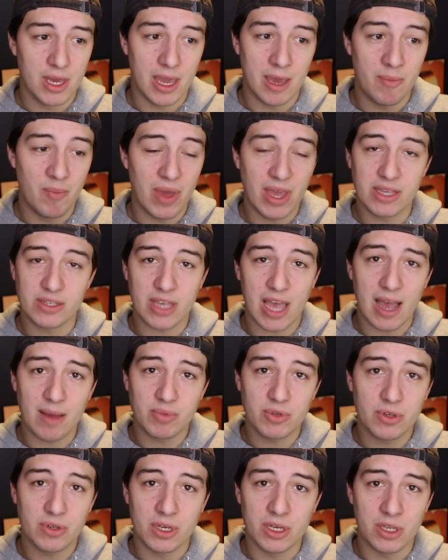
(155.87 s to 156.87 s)
It makes
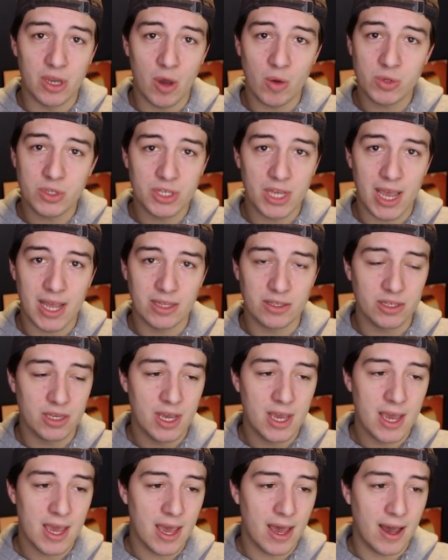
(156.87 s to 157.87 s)
absolutely no sense.
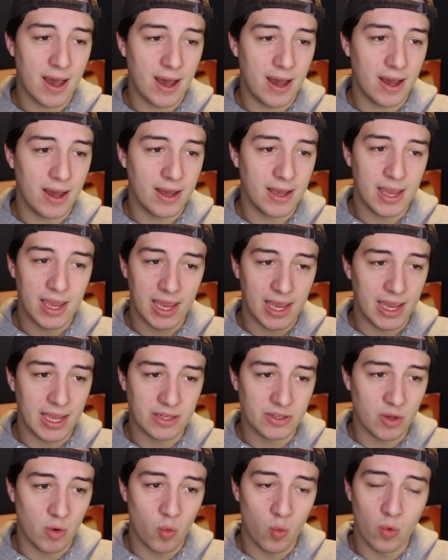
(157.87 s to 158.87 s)

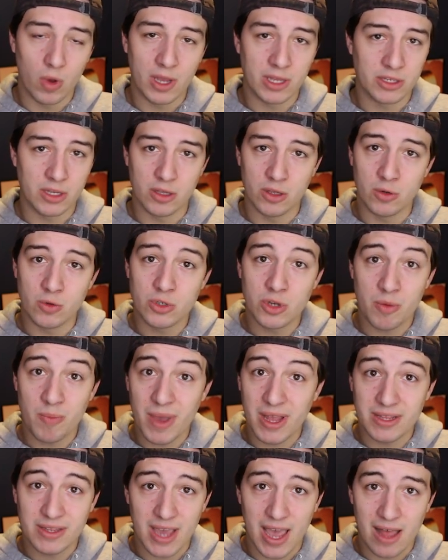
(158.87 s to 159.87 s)
It's a loser
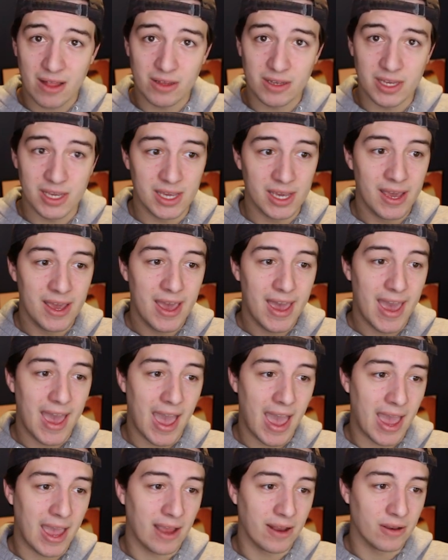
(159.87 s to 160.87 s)
mentality,
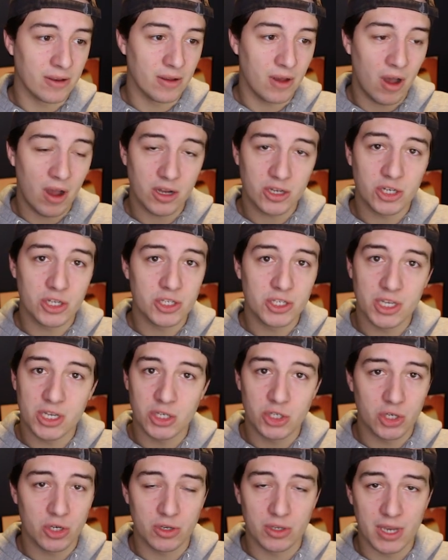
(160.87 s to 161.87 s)
and Hutchinson
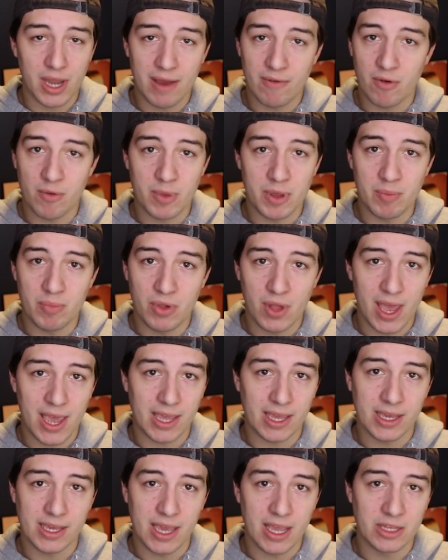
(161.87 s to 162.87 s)
should never be
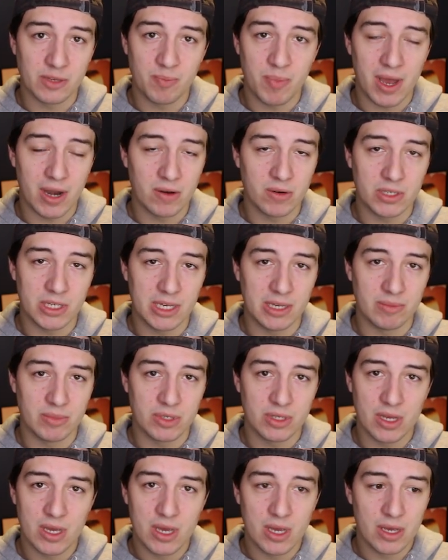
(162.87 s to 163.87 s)
playing against better
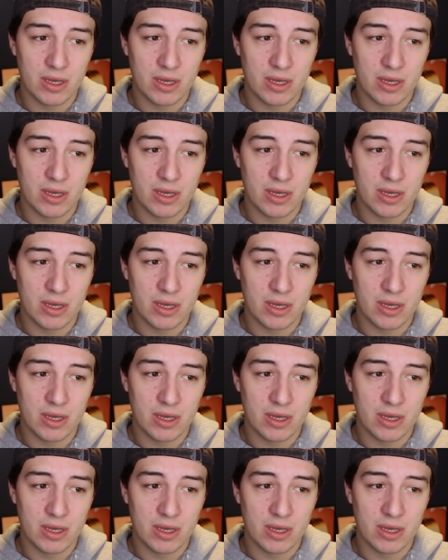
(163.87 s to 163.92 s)
teams.